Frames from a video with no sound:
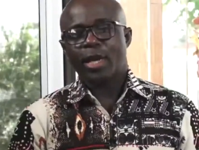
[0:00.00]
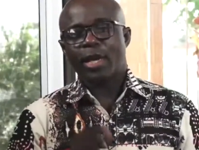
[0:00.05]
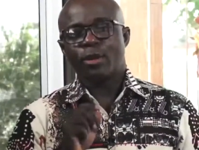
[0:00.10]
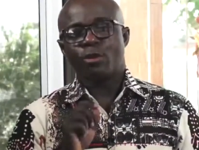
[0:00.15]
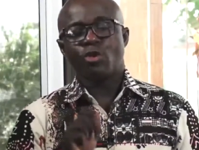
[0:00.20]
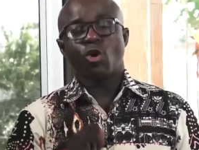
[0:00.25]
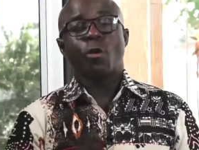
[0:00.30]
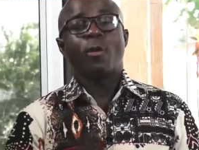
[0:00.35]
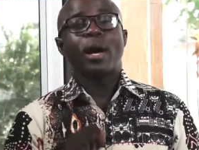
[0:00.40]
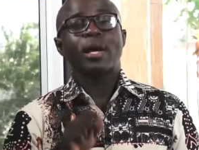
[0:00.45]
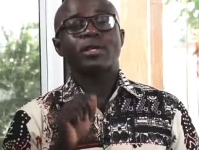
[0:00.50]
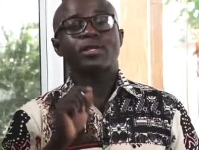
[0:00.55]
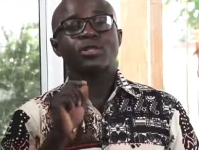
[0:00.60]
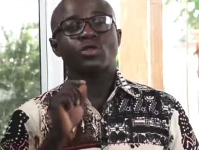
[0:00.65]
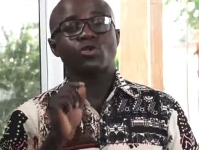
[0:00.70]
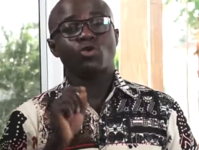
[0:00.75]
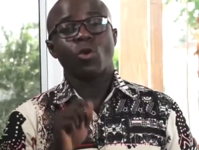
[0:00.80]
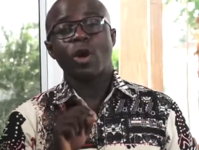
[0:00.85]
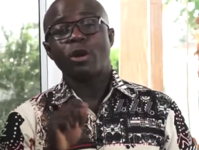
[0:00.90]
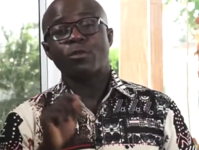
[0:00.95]
In
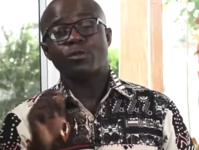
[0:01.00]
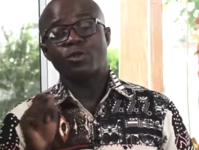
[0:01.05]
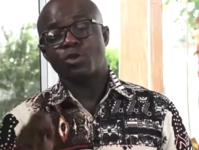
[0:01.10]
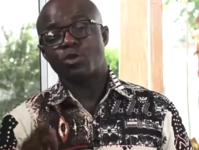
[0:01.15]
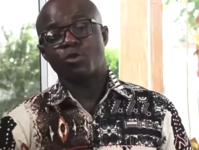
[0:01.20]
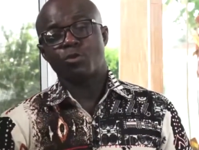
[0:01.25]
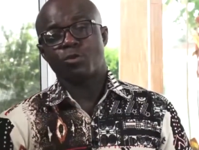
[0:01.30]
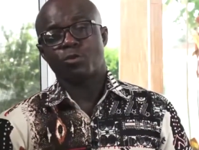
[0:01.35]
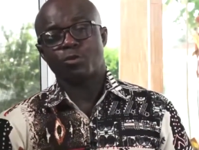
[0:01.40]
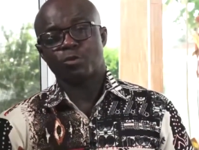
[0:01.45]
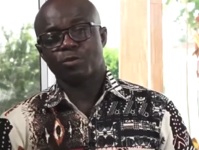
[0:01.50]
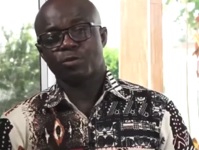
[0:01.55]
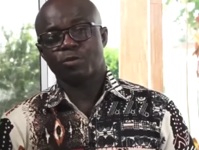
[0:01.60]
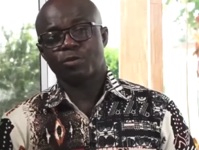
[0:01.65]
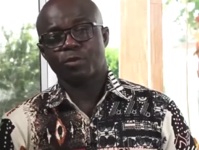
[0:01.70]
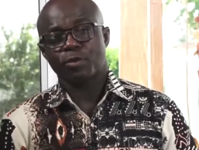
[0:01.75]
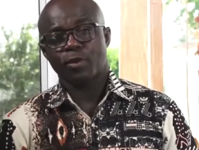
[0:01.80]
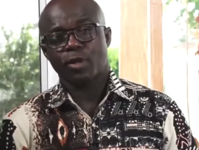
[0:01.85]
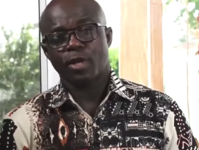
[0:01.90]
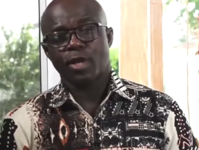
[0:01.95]
Romans 12 2,
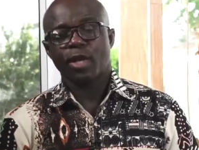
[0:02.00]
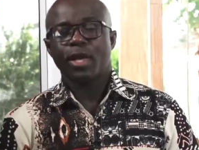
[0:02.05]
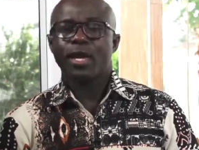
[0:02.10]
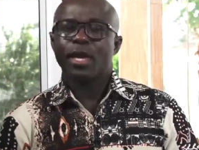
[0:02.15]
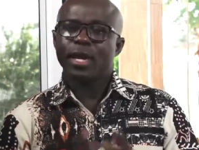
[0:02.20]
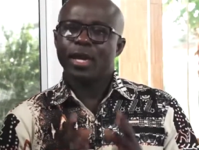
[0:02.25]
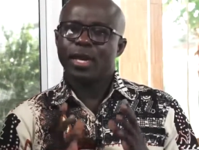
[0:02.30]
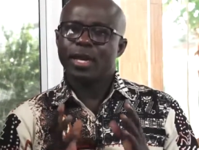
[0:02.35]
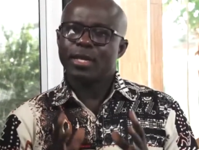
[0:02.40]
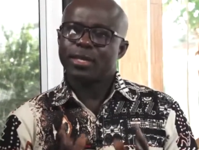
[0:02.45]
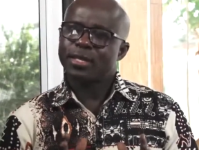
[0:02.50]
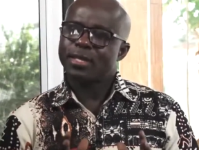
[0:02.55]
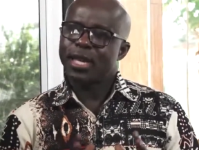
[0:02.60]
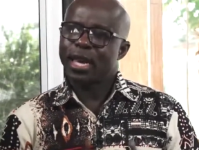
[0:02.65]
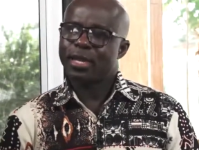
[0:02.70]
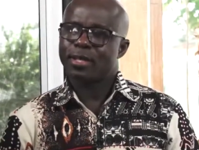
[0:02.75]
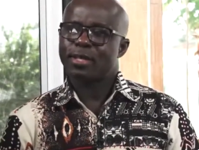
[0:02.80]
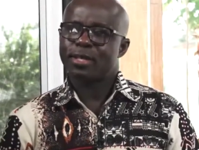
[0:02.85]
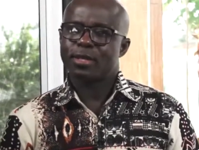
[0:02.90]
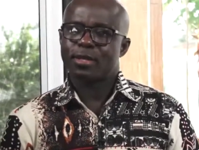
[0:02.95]
he
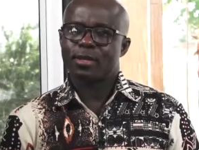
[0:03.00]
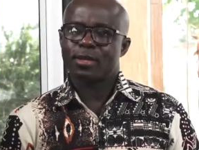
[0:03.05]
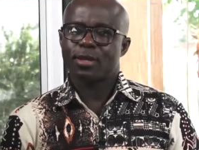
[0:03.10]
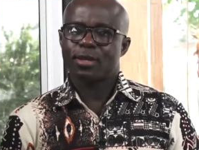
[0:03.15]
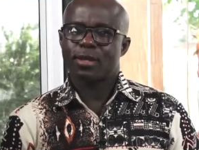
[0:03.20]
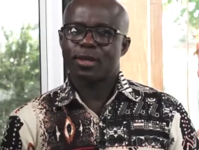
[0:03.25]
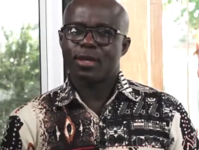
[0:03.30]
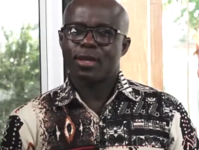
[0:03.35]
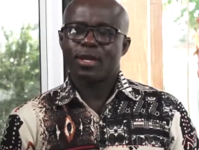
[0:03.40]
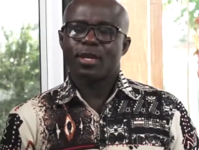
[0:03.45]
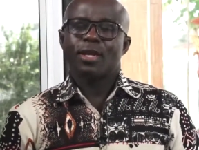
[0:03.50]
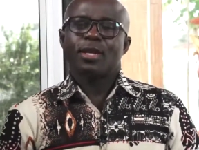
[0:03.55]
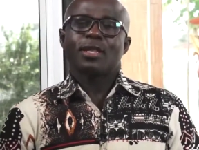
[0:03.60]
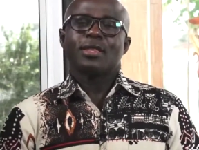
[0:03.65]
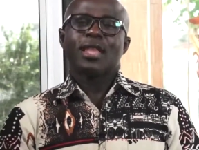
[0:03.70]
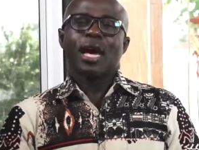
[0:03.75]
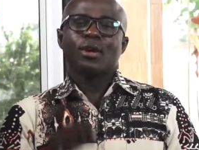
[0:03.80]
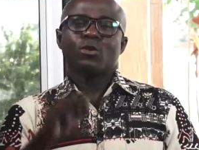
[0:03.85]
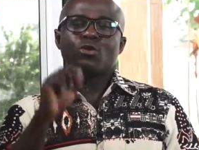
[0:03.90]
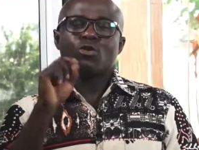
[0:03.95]
states
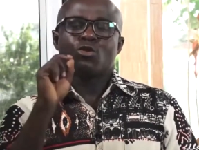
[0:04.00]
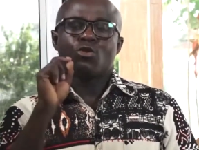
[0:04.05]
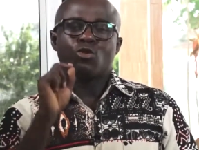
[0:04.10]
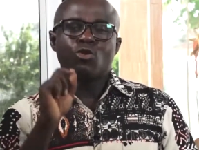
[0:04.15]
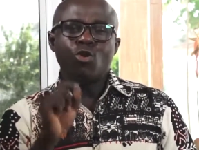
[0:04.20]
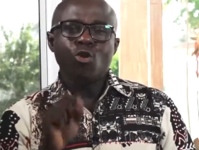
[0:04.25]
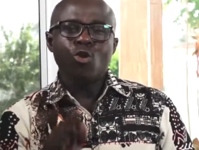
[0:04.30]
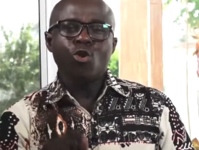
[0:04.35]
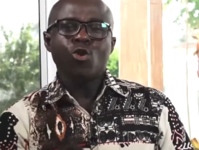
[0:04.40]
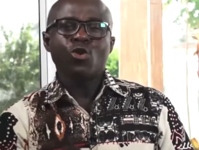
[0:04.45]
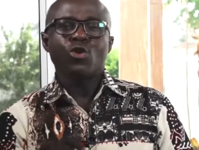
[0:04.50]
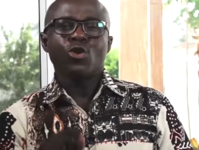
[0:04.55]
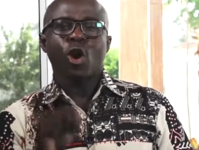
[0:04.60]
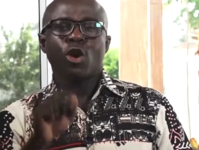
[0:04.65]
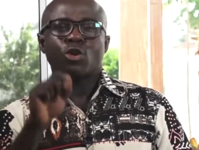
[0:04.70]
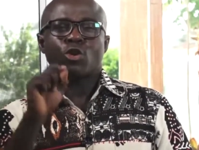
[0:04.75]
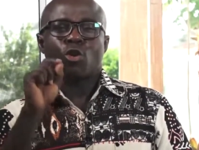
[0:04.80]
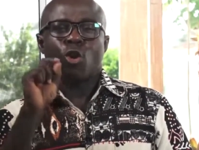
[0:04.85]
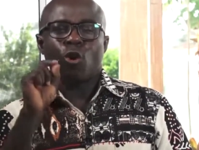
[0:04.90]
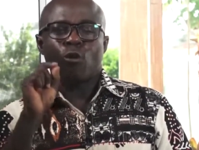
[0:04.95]
that do
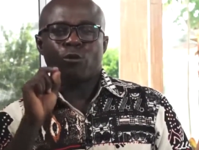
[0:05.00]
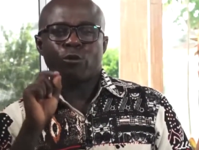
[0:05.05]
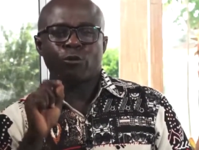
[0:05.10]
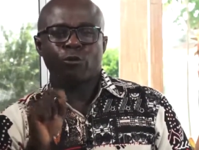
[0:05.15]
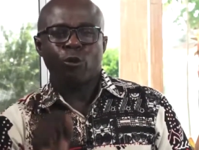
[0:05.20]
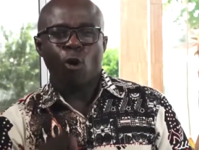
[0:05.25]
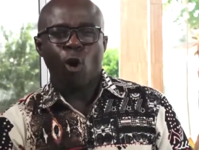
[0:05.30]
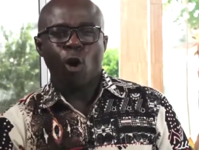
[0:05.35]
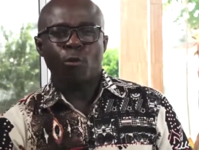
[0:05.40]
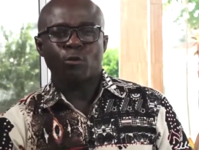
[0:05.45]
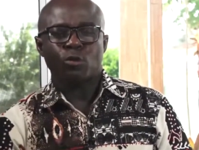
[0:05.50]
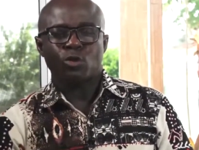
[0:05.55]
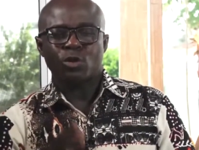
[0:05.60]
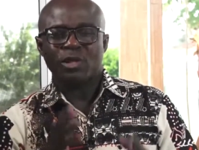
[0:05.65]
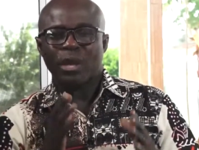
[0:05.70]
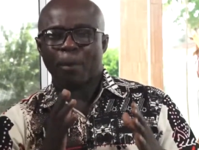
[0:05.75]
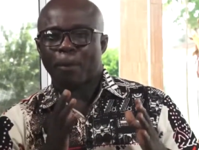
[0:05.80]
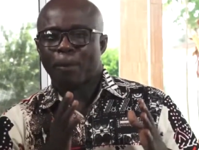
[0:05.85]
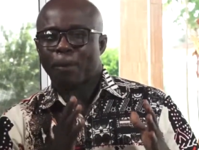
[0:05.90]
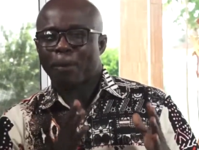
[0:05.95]
not conform
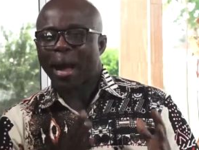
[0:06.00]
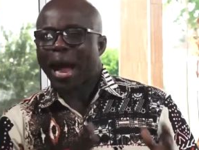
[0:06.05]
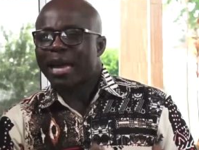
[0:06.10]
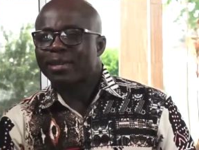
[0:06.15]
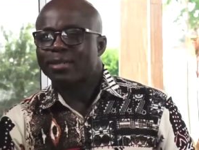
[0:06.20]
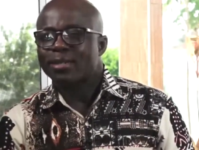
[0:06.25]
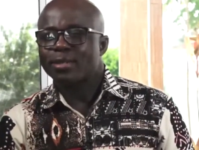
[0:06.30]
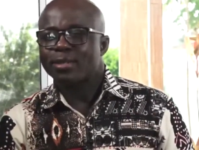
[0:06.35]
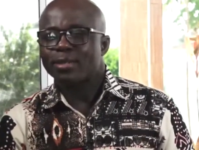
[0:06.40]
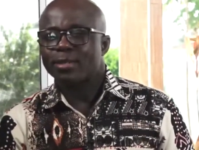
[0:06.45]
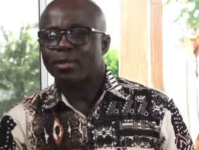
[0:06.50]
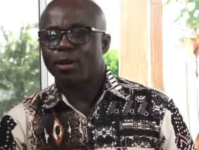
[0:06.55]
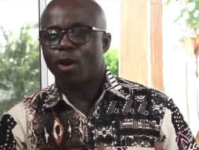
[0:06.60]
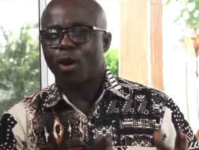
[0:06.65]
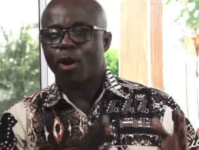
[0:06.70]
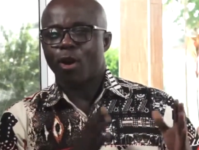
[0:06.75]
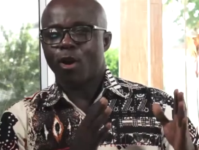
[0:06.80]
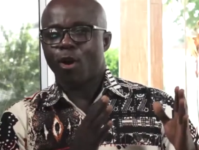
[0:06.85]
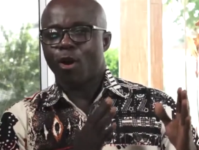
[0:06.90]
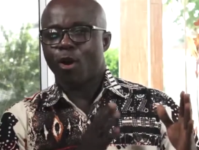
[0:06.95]
to the pattern
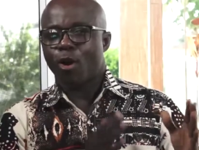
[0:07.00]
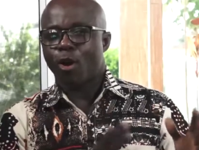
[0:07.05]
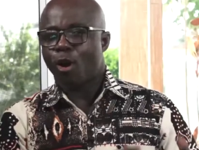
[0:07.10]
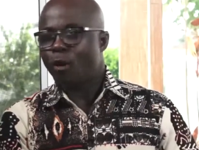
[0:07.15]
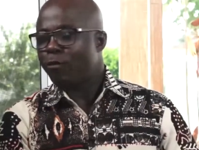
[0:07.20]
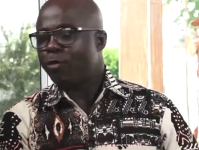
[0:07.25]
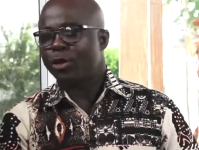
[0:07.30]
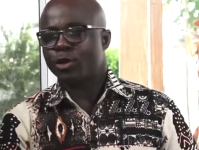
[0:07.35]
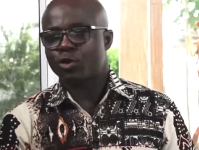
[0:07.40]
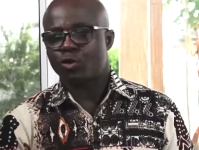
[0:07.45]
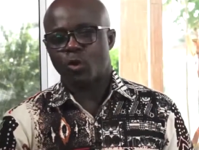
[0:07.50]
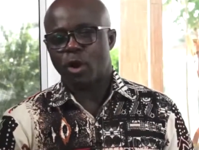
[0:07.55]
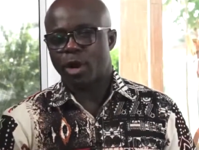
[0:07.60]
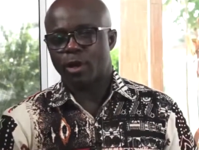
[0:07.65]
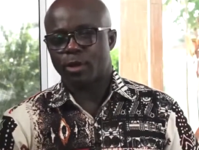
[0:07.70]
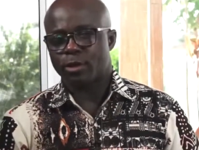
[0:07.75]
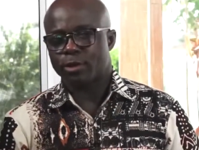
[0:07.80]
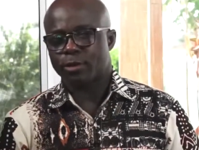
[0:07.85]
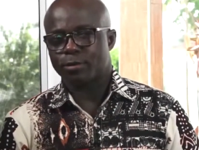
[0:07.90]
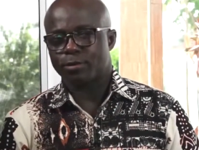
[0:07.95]
of this
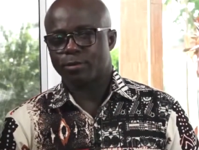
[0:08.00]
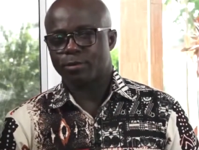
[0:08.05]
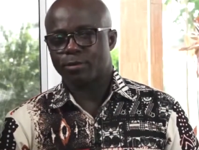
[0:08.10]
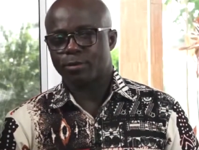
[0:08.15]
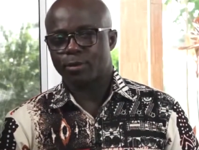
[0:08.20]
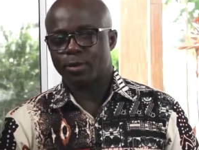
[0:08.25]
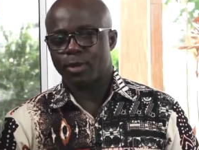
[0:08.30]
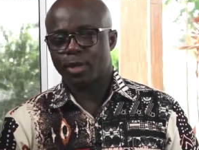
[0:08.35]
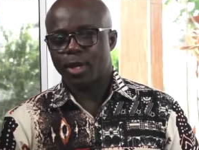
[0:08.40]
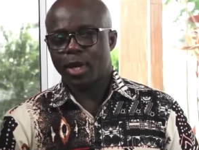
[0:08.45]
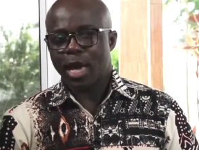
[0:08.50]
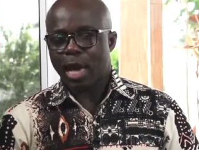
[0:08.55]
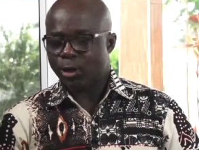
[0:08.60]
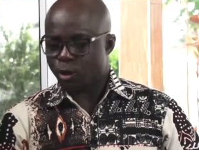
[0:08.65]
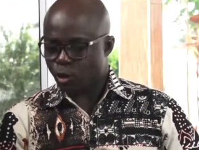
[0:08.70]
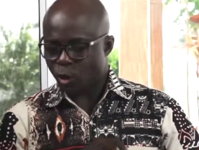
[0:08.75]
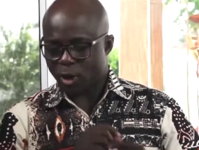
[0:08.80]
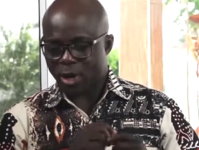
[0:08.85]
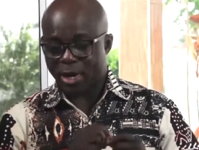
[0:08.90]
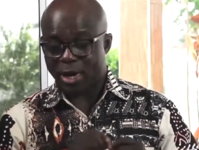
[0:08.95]
world.
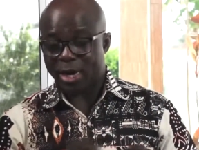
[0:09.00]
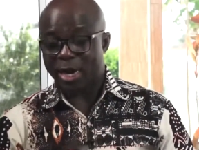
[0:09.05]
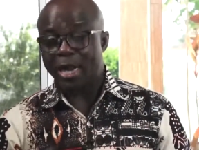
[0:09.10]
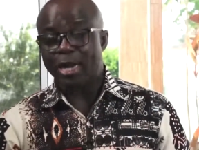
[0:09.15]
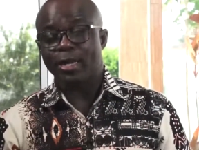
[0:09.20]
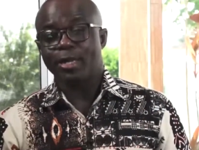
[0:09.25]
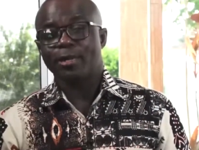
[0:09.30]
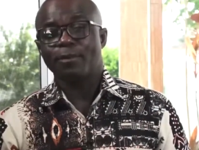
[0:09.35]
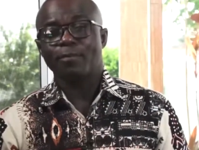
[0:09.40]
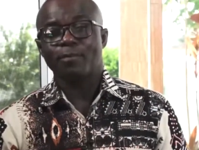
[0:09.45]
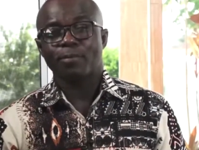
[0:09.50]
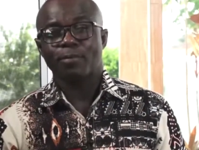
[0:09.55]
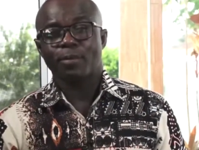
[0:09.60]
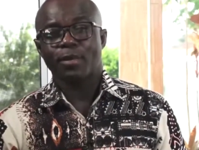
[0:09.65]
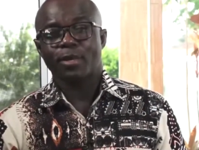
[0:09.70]
And so clearly,